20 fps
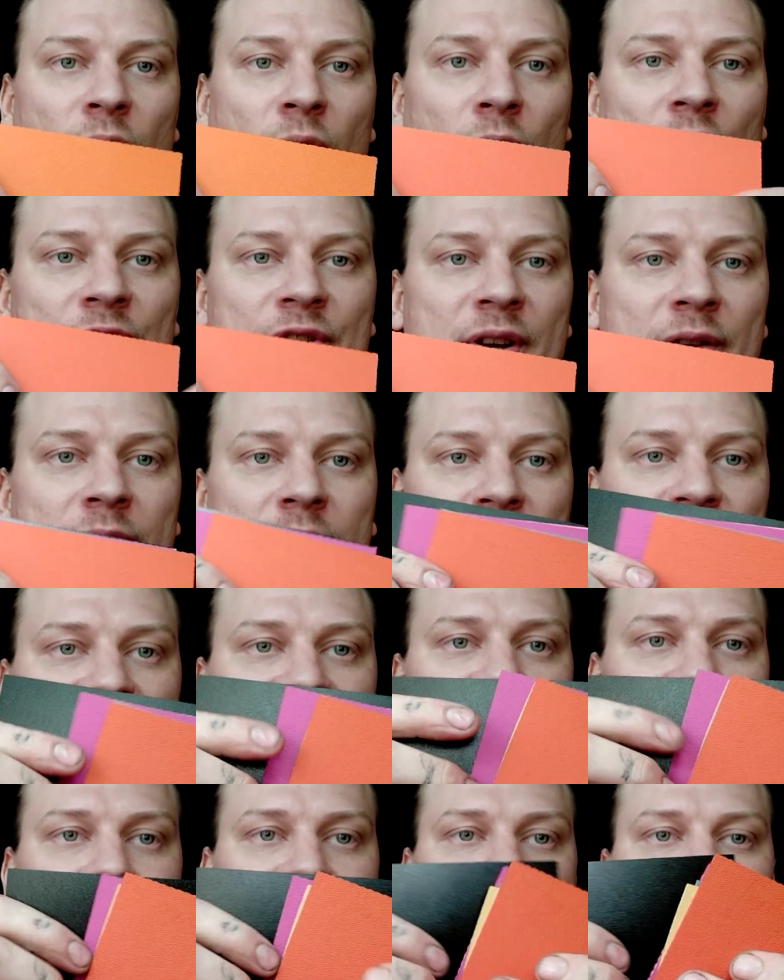all the different
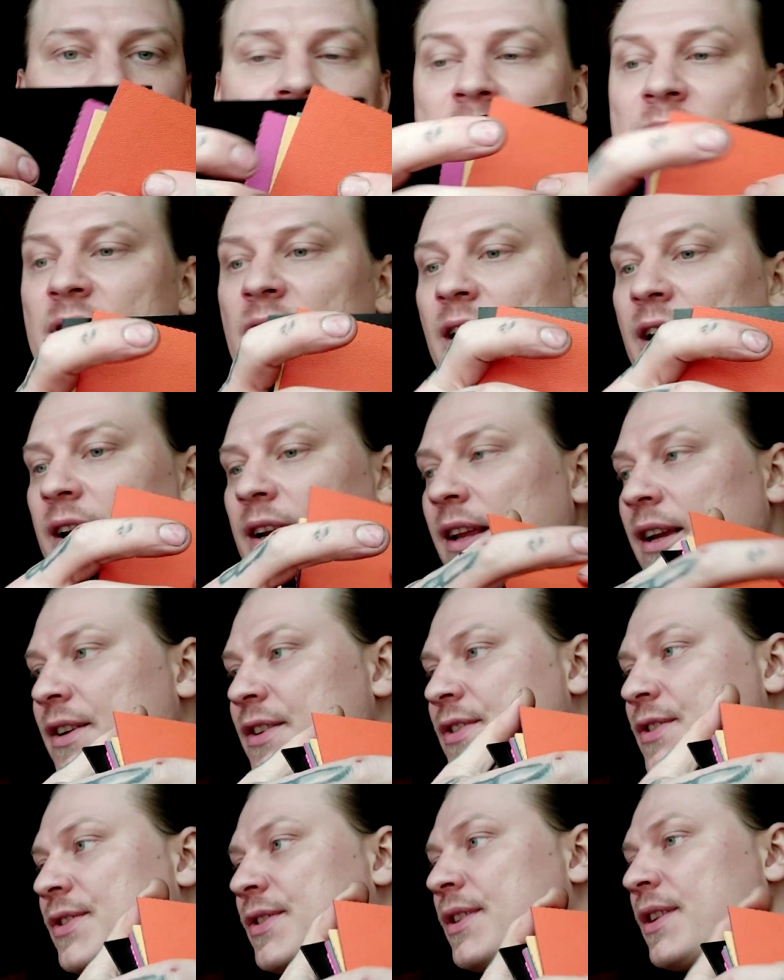types of
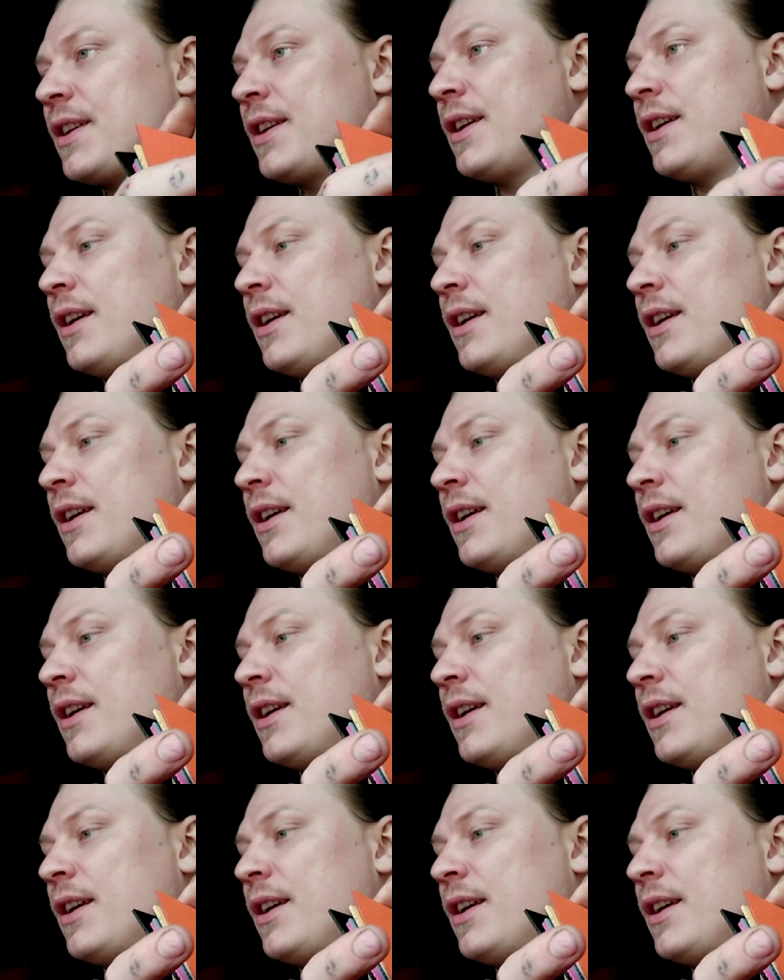Kydex